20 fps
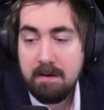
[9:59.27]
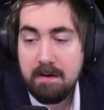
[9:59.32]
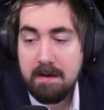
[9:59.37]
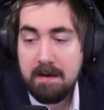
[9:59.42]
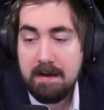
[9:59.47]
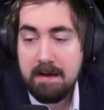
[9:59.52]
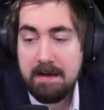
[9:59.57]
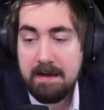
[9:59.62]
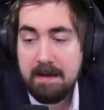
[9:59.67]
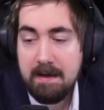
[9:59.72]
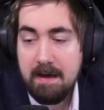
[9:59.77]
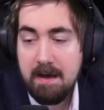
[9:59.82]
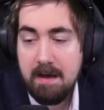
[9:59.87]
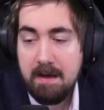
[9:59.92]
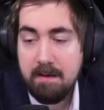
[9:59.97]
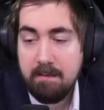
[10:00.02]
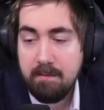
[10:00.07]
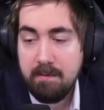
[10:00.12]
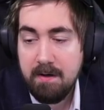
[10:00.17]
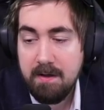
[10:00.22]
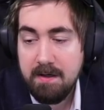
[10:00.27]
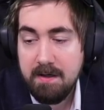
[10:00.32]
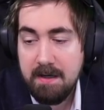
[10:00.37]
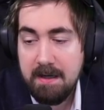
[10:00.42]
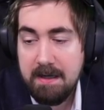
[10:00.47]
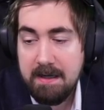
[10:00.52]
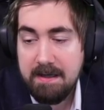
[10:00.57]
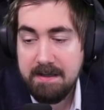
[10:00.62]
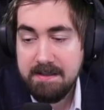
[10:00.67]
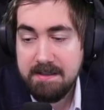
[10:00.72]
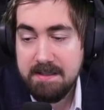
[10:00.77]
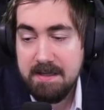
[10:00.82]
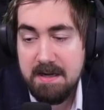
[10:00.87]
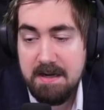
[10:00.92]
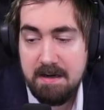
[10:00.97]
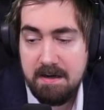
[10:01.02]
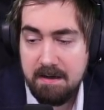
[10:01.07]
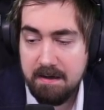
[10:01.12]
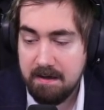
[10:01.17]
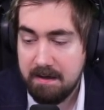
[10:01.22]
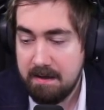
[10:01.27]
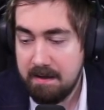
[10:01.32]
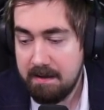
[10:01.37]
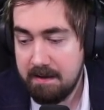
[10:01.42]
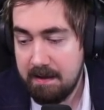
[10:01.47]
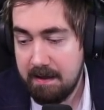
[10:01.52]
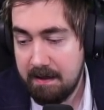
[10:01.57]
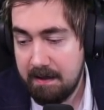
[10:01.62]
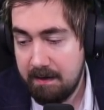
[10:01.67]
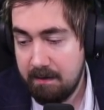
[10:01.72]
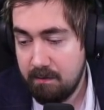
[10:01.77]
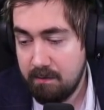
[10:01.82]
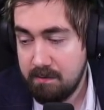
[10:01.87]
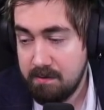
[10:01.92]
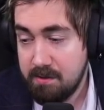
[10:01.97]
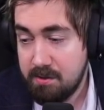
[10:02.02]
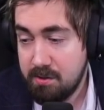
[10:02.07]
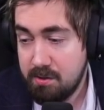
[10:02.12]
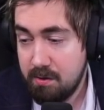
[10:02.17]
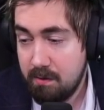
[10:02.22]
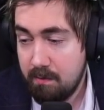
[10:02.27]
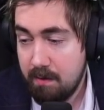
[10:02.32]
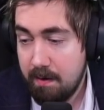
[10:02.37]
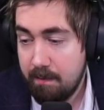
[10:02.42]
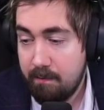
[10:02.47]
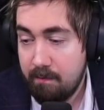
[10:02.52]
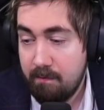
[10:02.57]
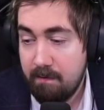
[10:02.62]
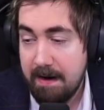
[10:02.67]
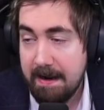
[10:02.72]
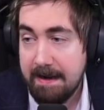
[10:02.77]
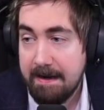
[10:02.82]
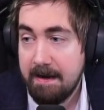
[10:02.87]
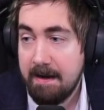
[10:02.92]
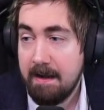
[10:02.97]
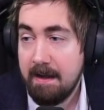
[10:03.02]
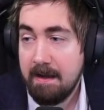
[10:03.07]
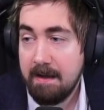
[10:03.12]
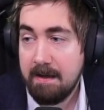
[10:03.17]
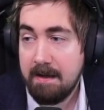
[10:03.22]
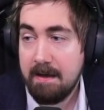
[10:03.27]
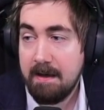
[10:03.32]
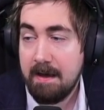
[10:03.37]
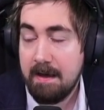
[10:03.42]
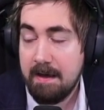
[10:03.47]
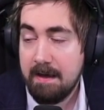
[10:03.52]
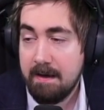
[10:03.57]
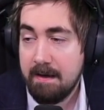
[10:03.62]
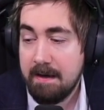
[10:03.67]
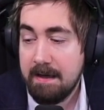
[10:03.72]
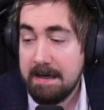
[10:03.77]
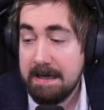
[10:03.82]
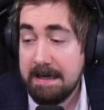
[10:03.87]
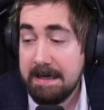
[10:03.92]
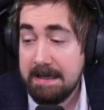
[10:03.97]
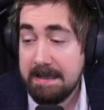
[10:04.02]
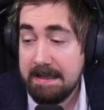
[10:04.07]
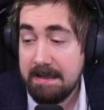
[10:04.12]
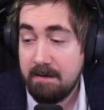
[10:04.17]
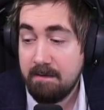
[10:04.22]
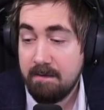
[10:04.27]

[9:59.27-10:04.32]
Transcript: hey, I am not a stat, then it'll just show up red. And anything